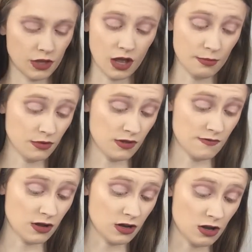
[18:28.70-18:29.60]
I'm not even
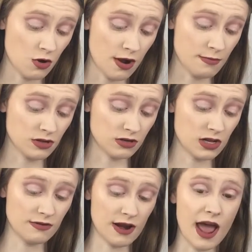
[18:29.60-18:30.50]
gonna go. I'm gonna
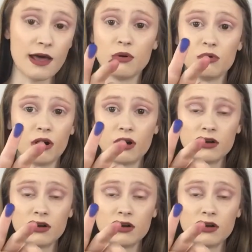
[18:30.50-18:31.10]
even add more.